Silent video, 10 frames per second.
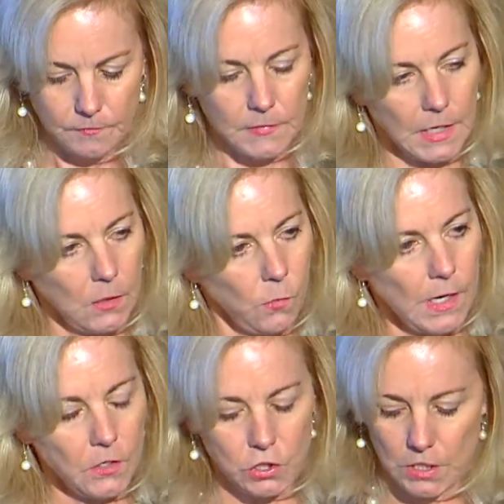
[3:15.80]
And
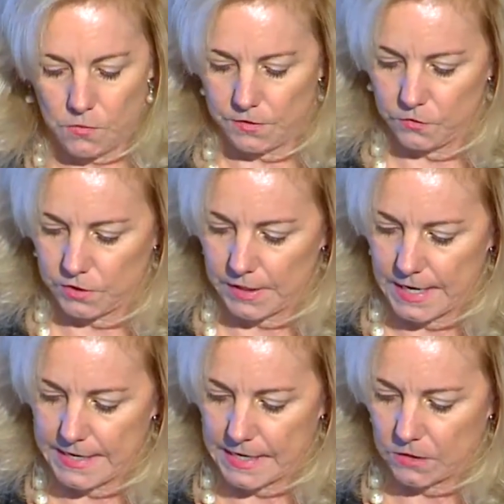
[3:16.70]
what I'll share with you
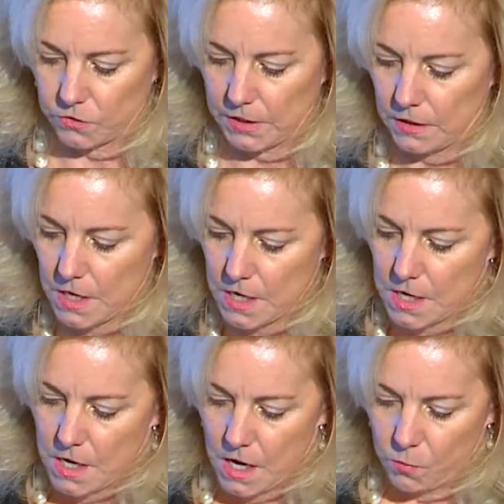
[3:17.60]
today, not only
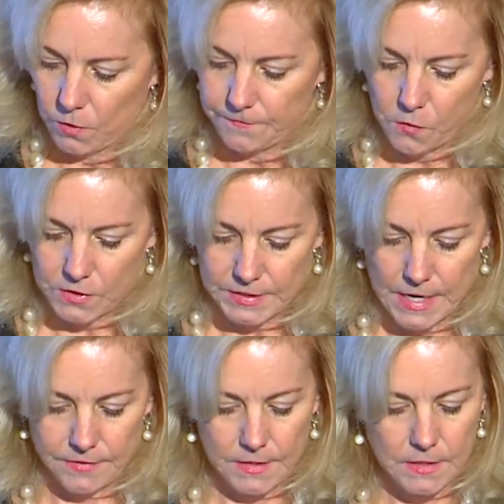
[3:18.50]
will focus
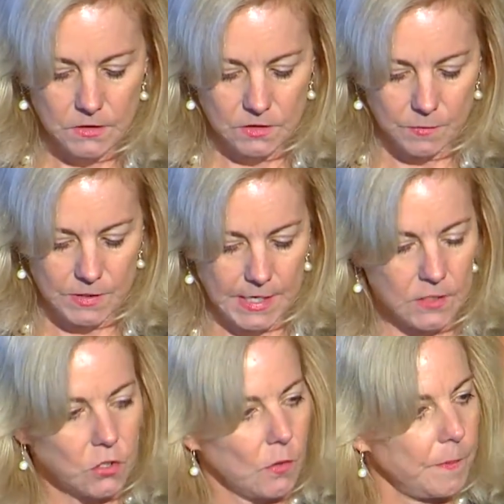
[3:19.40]
on these
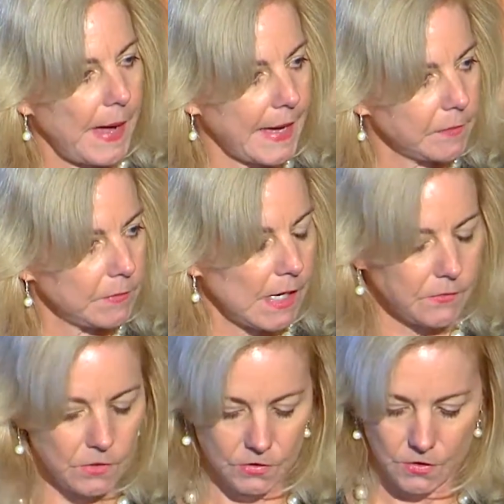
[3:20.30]
substantial bottom
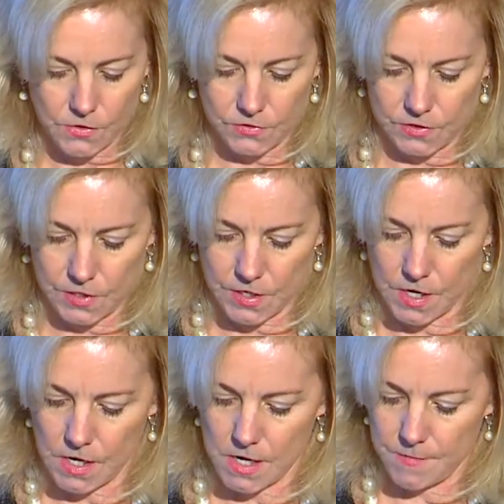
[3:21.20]
line results
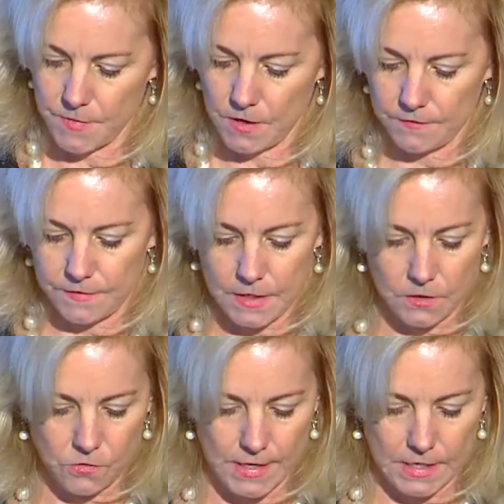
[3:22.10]
of
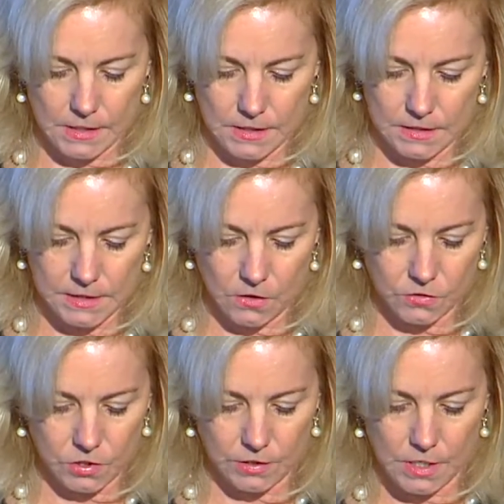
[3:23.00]
integrating
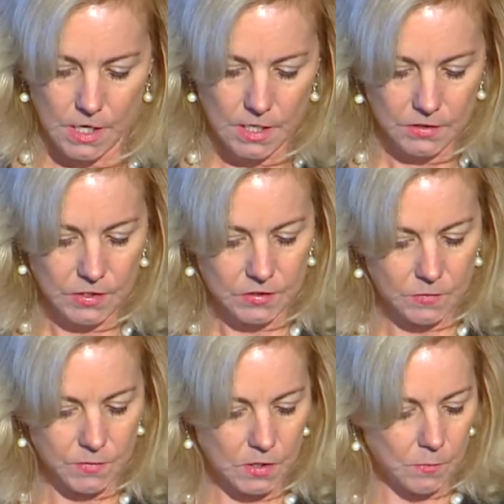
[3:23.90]
intelligent
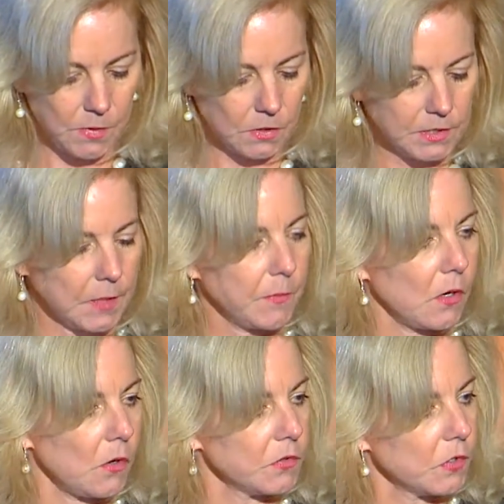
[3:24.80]
systems in a building, but
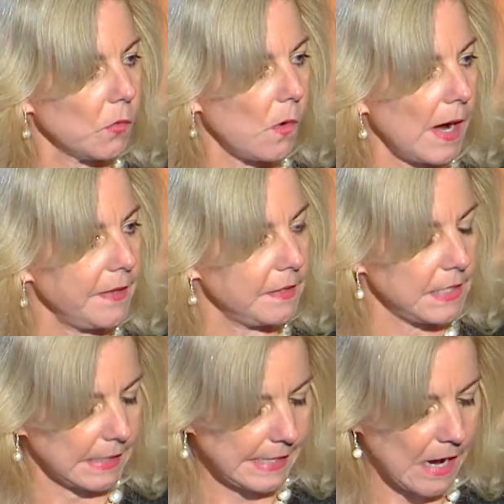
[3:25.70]
also why the
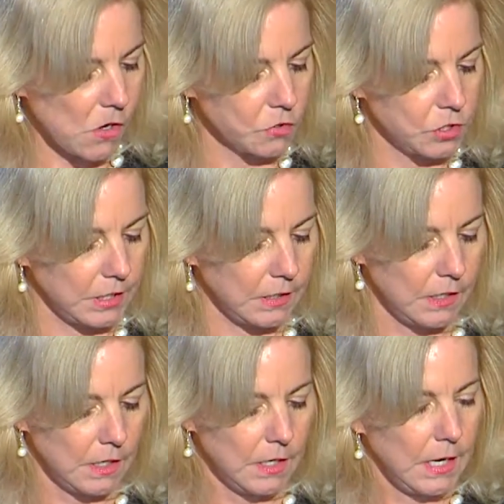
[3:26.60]
technology
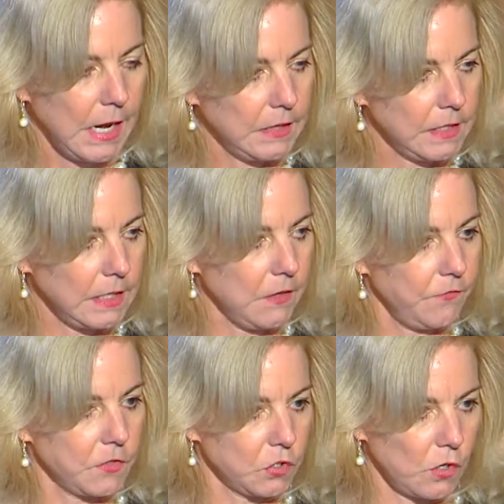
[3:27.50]
and the
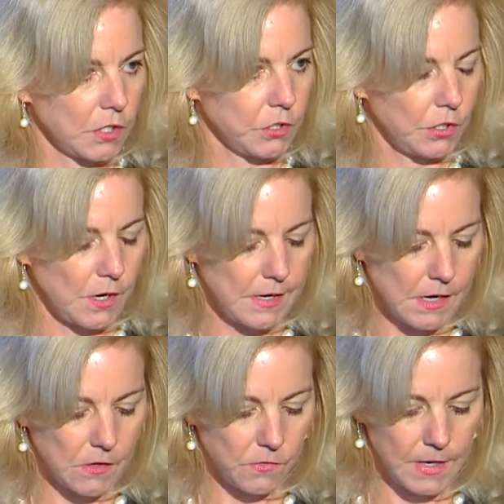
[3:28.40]
infrastructure are
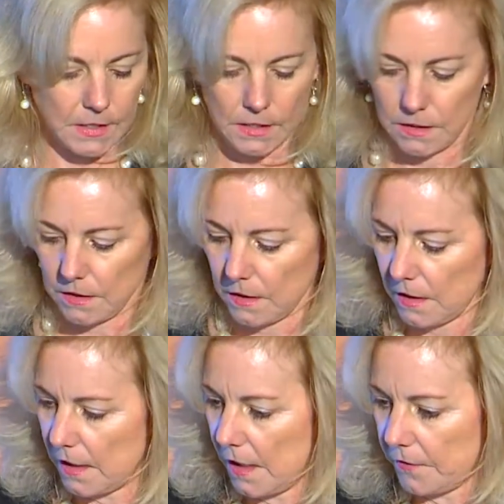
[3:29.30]
now ready
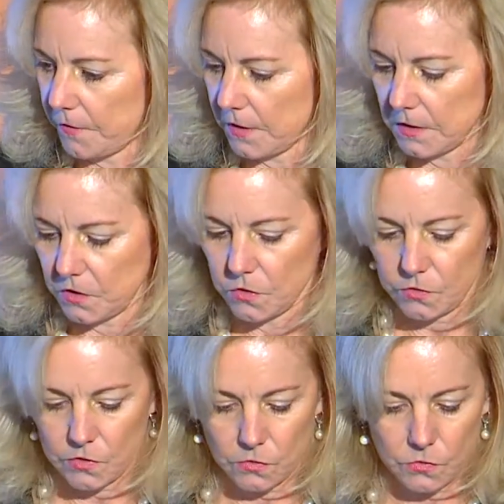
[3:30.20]
for these new
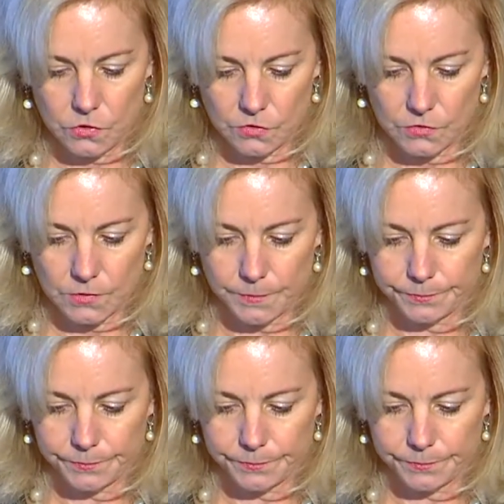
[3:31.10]
solutions.